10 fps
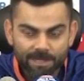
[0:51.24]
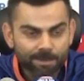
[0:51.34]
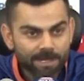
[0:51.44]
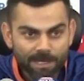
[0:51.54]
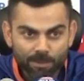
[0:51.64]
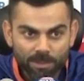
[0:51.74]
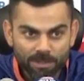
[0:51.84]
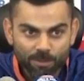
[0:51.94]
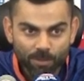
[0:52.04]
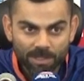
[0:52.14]
can beat anyone in
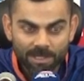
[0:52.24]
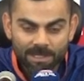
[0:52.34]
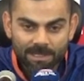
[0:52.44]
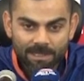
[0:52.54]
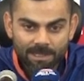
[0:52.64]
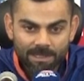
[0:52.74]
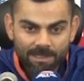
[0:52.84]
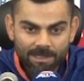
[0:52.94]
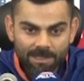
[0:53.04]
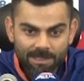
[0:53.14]
the world.
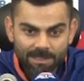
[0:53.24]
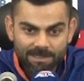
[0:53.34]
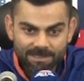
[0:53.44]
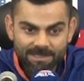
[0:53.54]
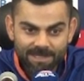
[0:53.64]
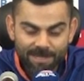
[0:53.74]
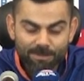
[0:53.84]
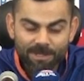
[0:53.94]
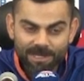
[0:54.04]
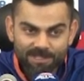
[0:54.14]
This is a game
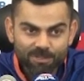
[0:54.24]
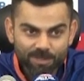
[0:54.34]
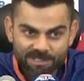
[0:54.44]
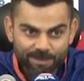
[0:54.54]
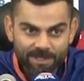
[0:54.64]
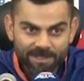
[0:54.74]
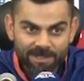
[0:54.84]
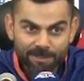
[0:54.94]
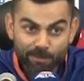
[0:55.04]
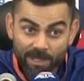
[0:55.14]
that has to be
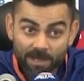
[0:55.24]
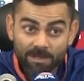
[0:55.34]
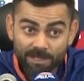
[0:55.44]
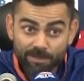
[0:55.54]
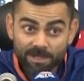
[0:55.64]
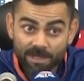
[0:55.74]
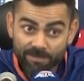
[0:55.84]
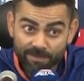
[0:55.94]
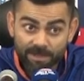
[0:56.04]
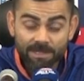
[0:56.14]
respected, and we are a team that
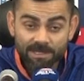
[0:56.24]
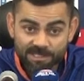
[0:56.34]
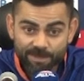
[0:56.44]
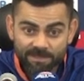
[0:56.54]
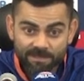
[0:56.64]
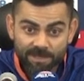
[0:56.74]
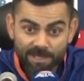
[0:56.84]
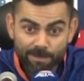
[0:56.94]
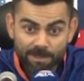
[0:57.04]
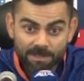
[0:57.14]
definitely respects the
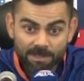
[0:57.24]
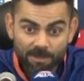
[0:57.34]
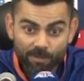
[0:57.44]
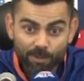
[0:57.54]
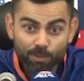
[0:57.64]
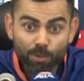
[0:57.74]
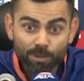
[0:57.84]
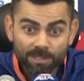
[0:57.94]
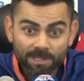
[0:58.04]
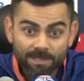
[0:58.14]
game, and we do
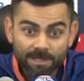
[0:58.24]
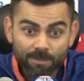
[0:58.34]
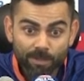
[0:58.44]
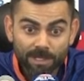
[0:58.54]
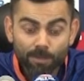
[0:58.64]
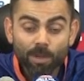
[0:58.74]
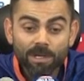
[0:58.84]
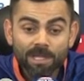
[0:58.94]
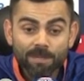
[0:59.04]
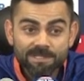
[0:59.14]
not think that winning
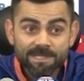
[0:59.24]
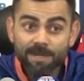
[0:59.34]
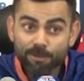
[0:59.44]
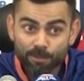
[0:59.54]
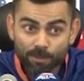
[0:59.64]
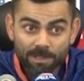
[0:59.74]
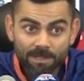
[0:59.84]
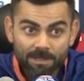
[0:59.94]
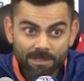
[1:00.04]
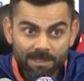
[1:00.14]
one game is the end of the world,
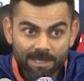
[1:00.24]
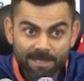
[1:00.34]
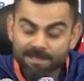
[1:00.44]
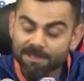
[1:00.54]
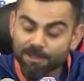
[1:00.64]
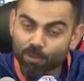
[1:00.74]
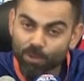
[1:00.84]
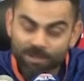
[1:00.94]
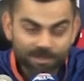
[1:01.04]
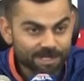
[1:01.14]
and no other